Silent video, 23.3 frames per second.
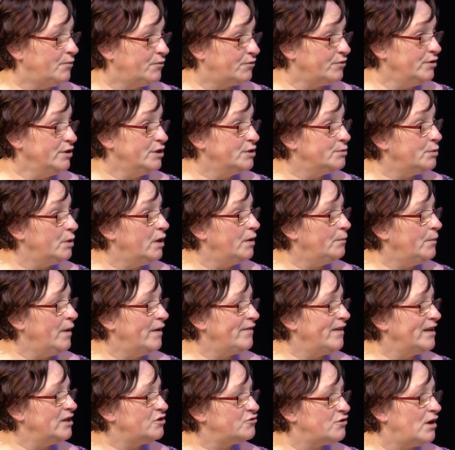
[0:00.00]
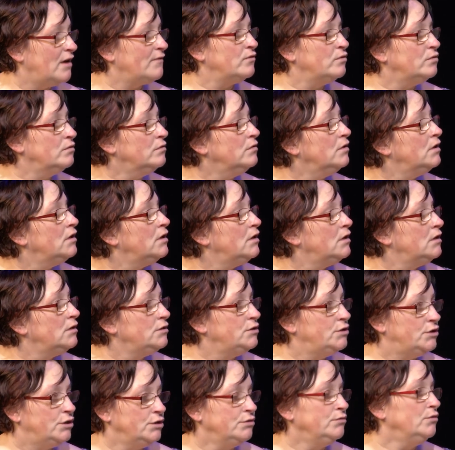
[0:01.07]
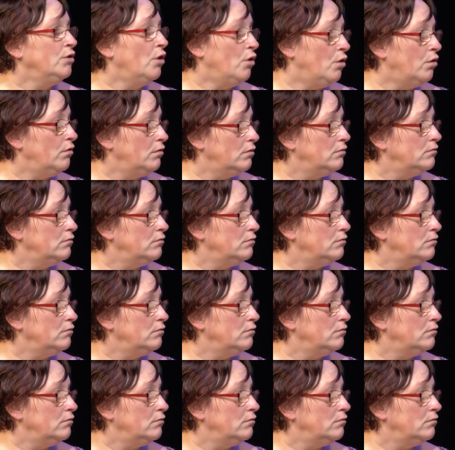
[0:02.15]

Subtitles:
through Twerton where they travel do not